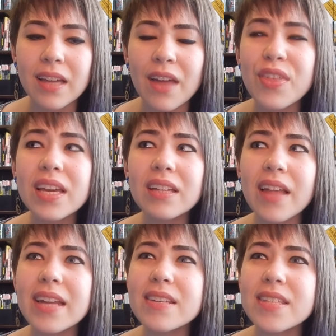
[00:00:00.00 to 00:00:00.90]
I think
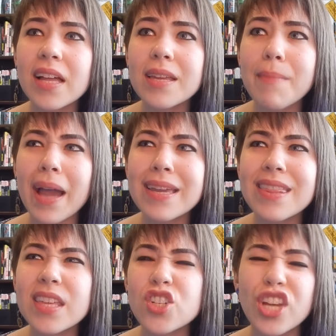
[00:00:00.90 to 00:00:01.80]
Glenn is telling Maggie
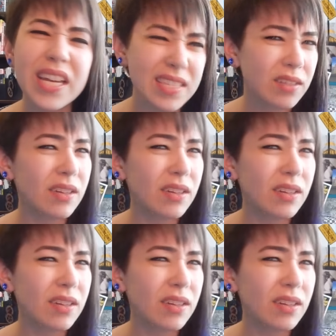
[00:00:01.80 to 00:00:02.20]
that she has to